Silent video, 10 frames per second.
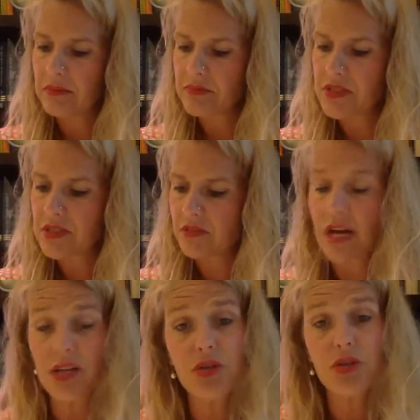Still
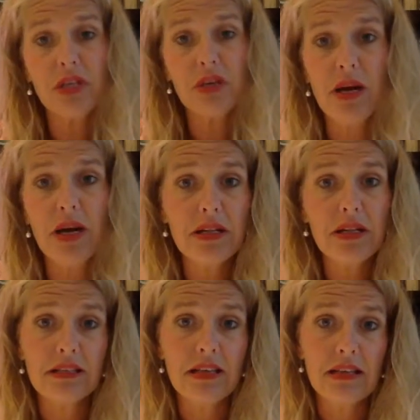not treated well,
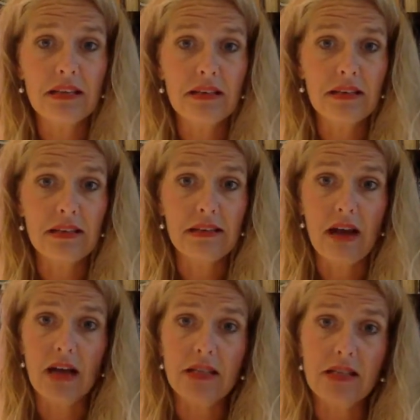and
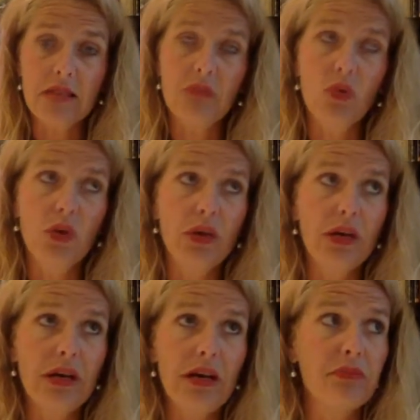not, and more
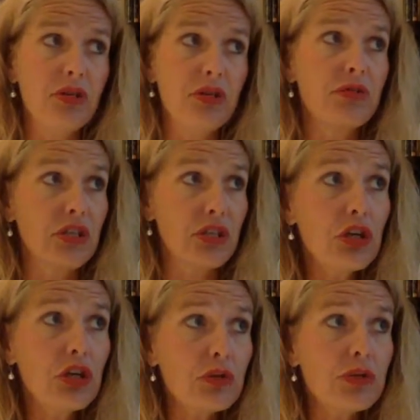abused and
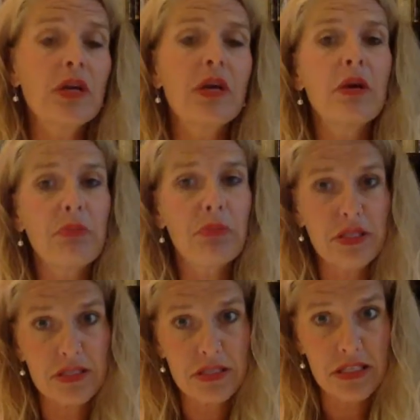used, but
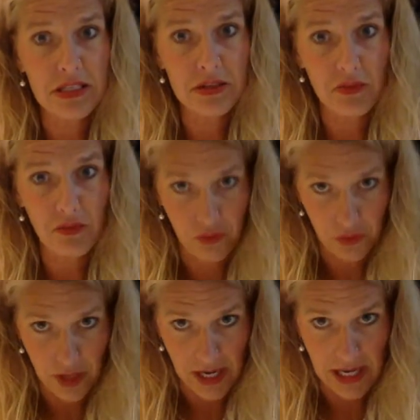still
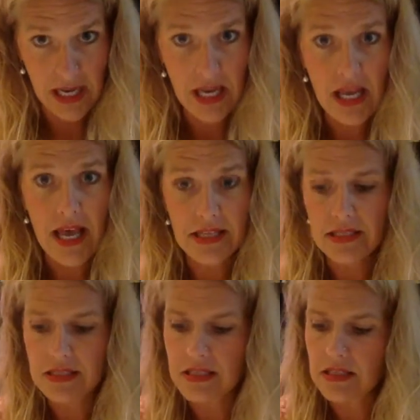free, and
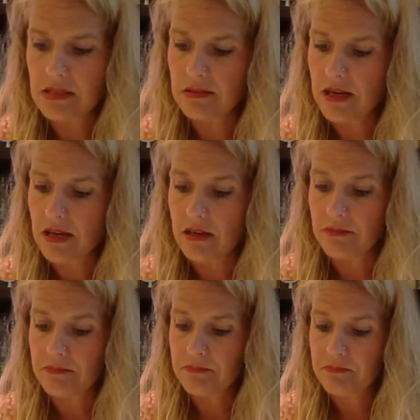still
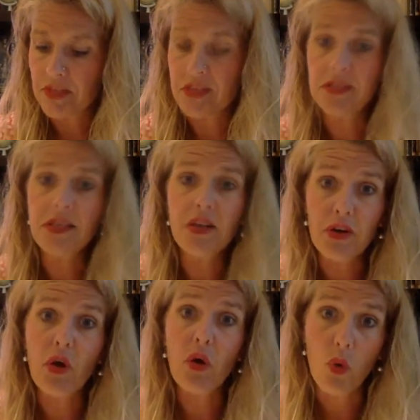considered
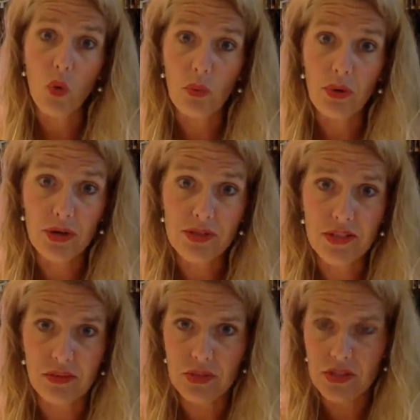a whole
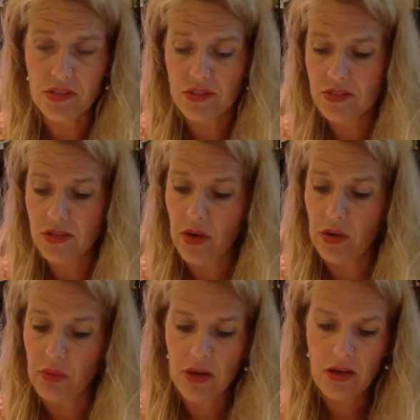person, which is
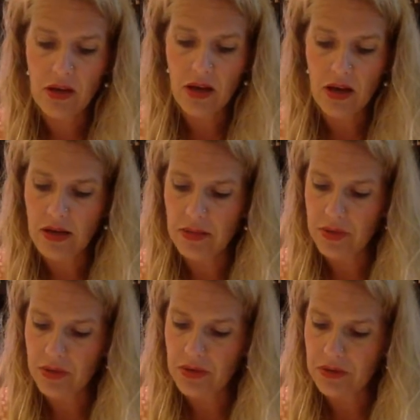so
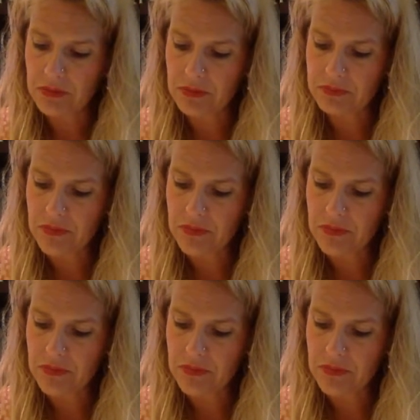hypocritical.